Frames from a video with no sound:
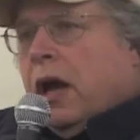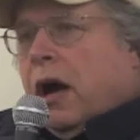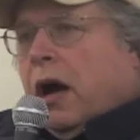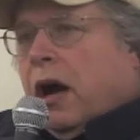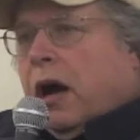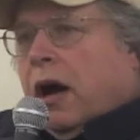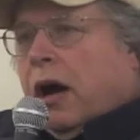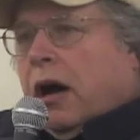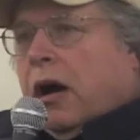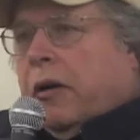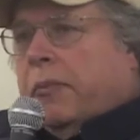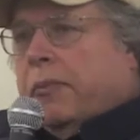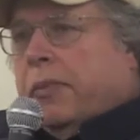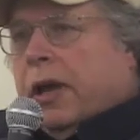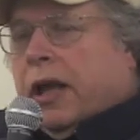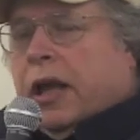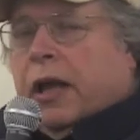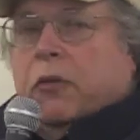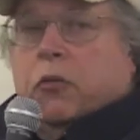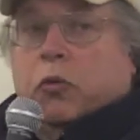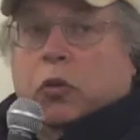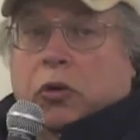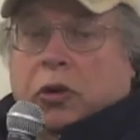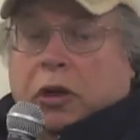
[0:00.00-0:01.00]
um,
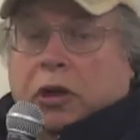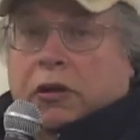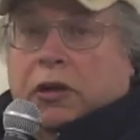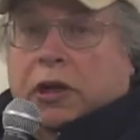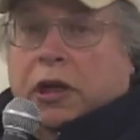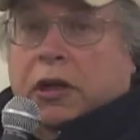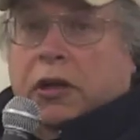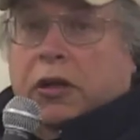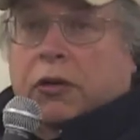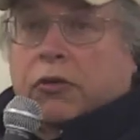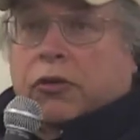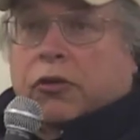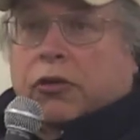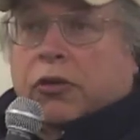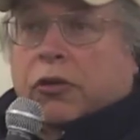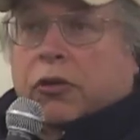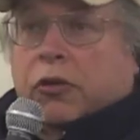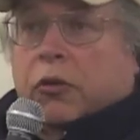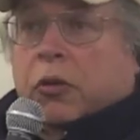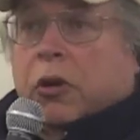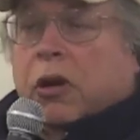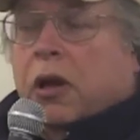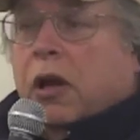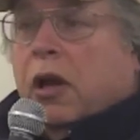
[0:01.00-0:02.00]
and will continue to.
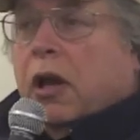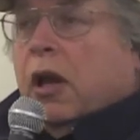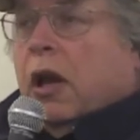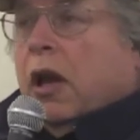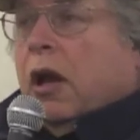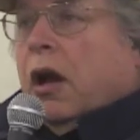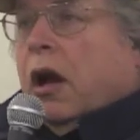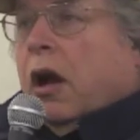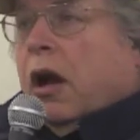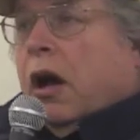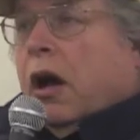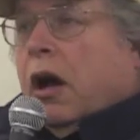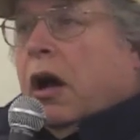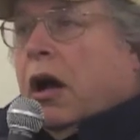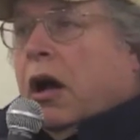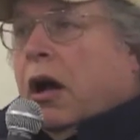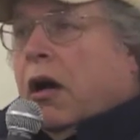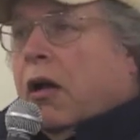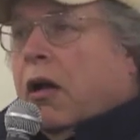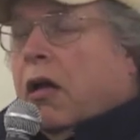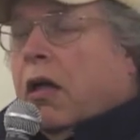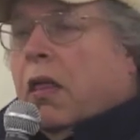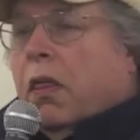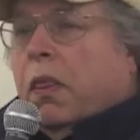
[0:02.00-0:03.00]

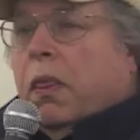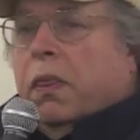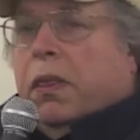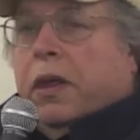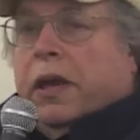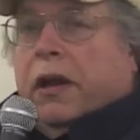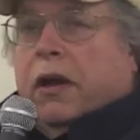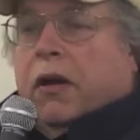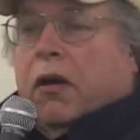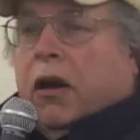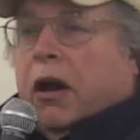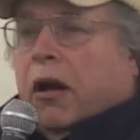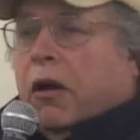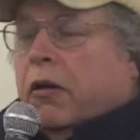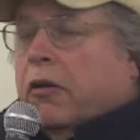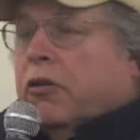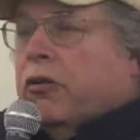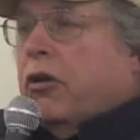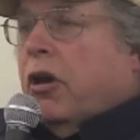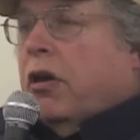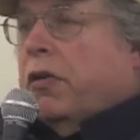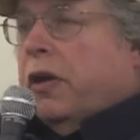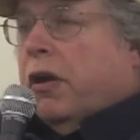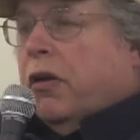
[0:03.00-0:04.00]
Uh, there, are,
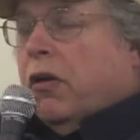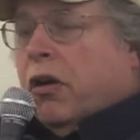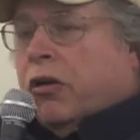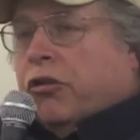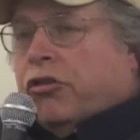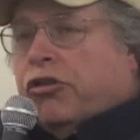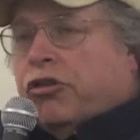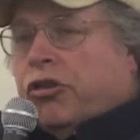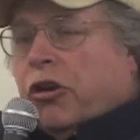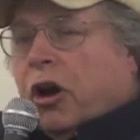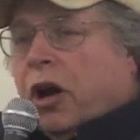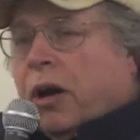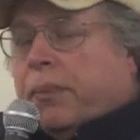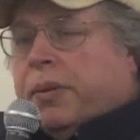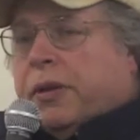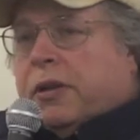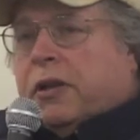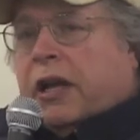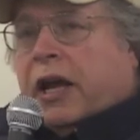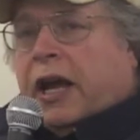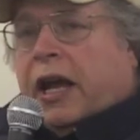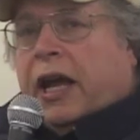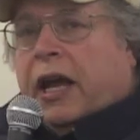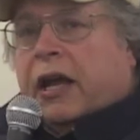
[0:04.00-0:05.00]
there are sharp
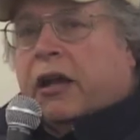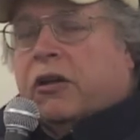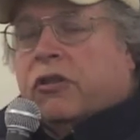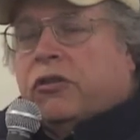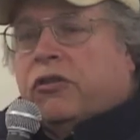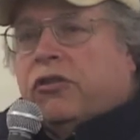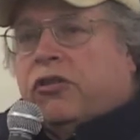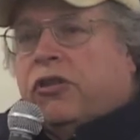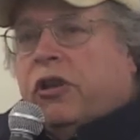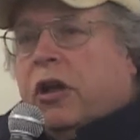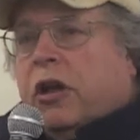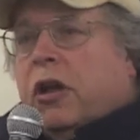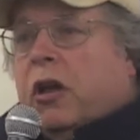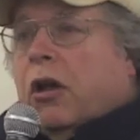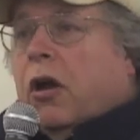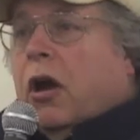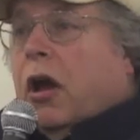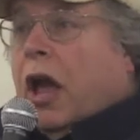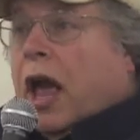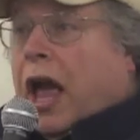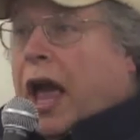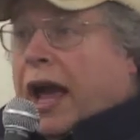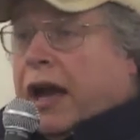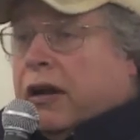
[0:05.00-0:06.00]
attacks
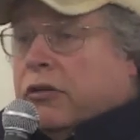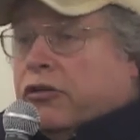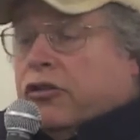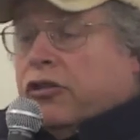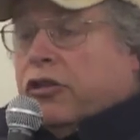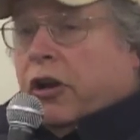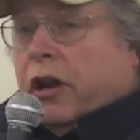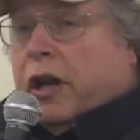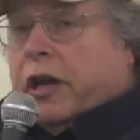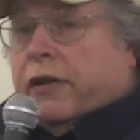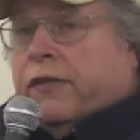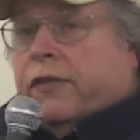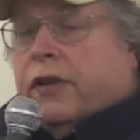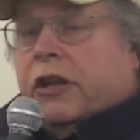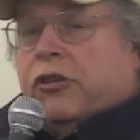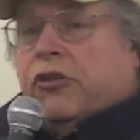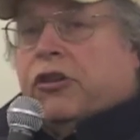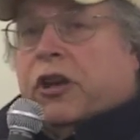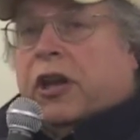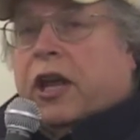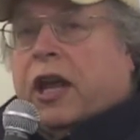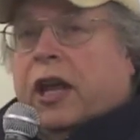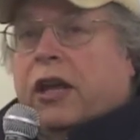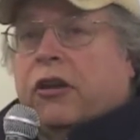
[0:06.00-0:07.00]
outside of
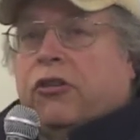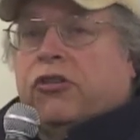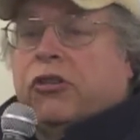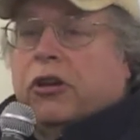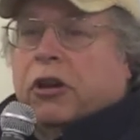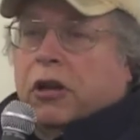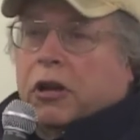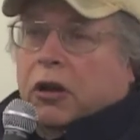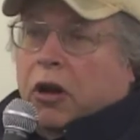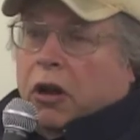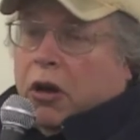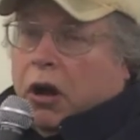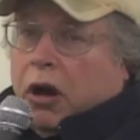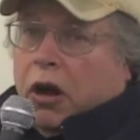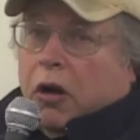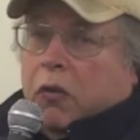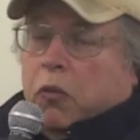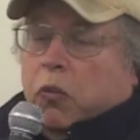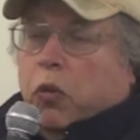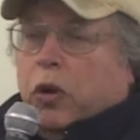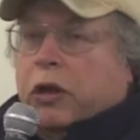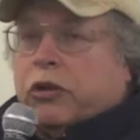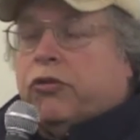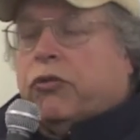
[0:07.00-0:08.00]
education
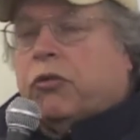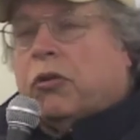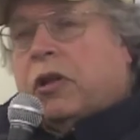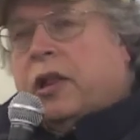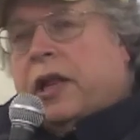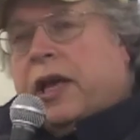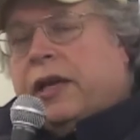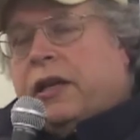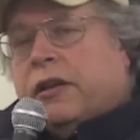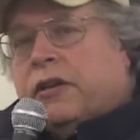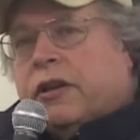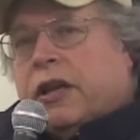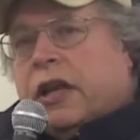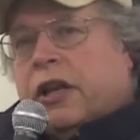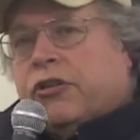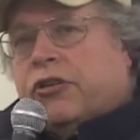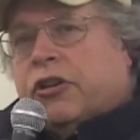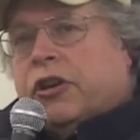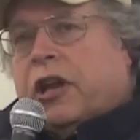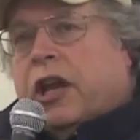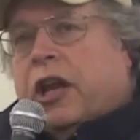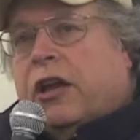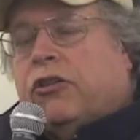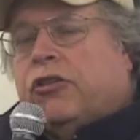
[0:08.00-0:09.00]
on what's related to
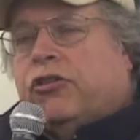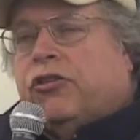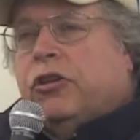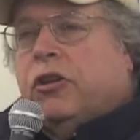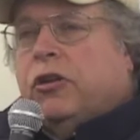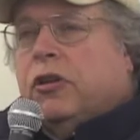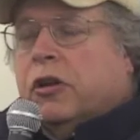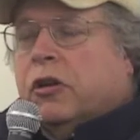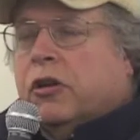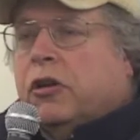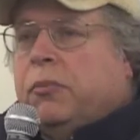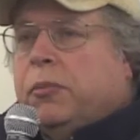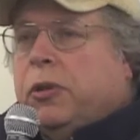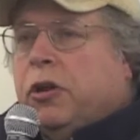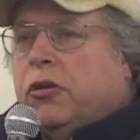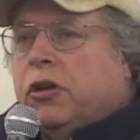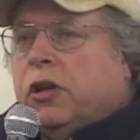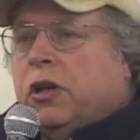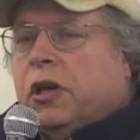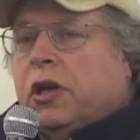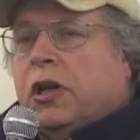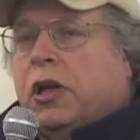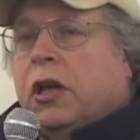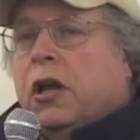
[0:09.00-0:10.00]
education in the
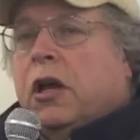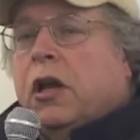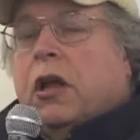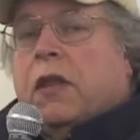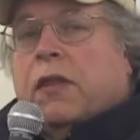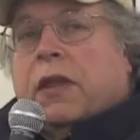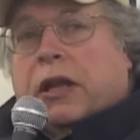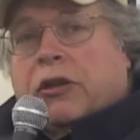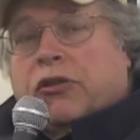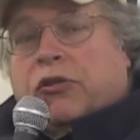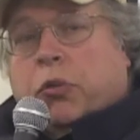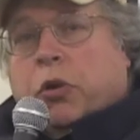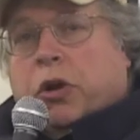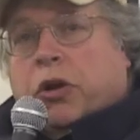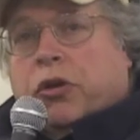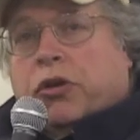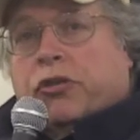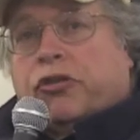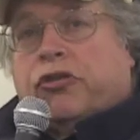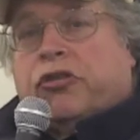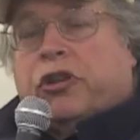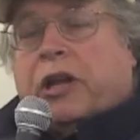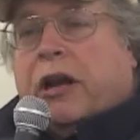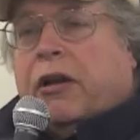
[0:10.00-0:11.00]
community. That's what
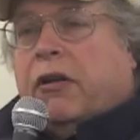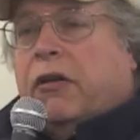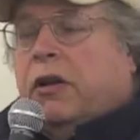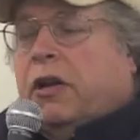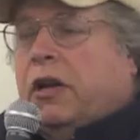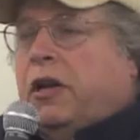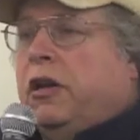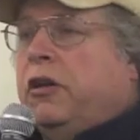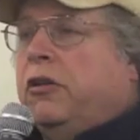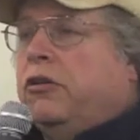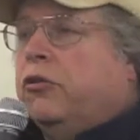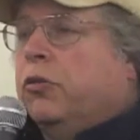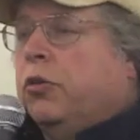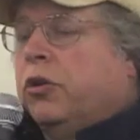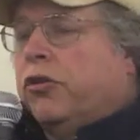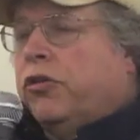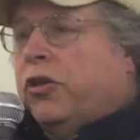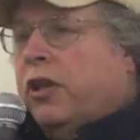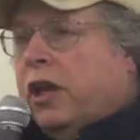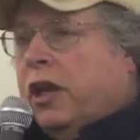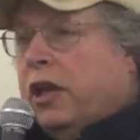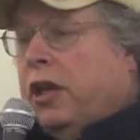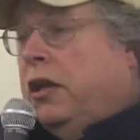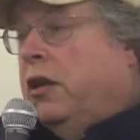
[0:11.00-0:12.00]
austerity is,
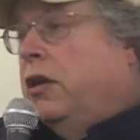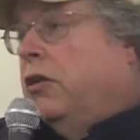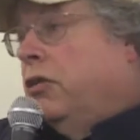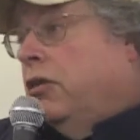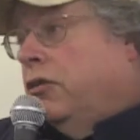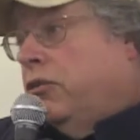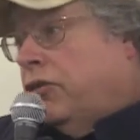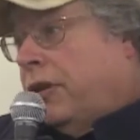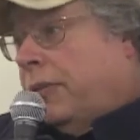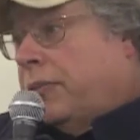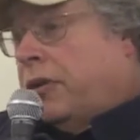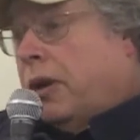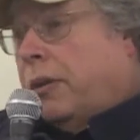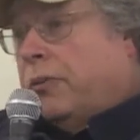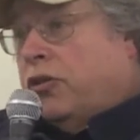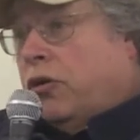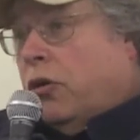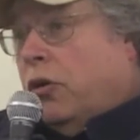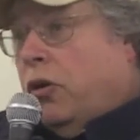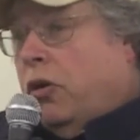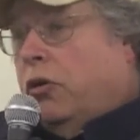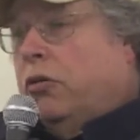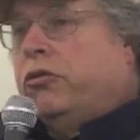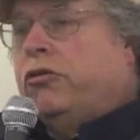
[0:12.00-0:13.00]
which they sometimes
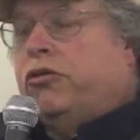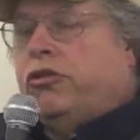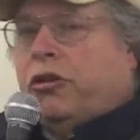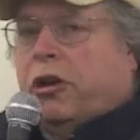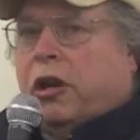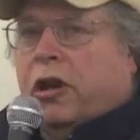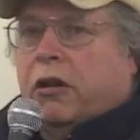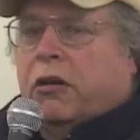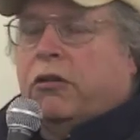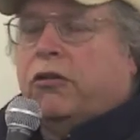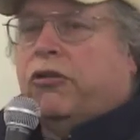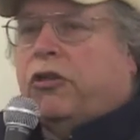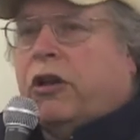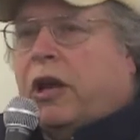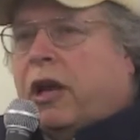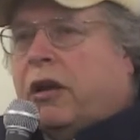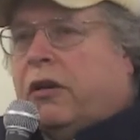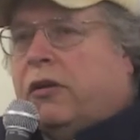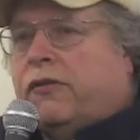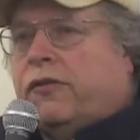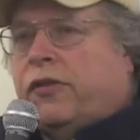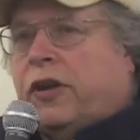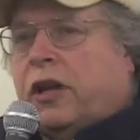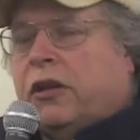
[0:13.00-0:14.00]
call shared
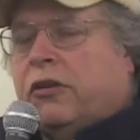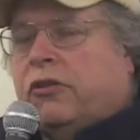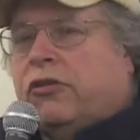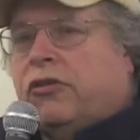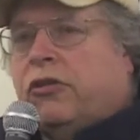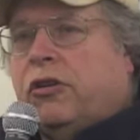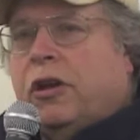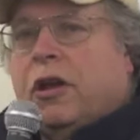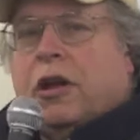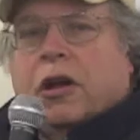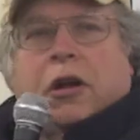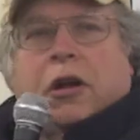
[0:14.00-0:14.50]
sacrifice.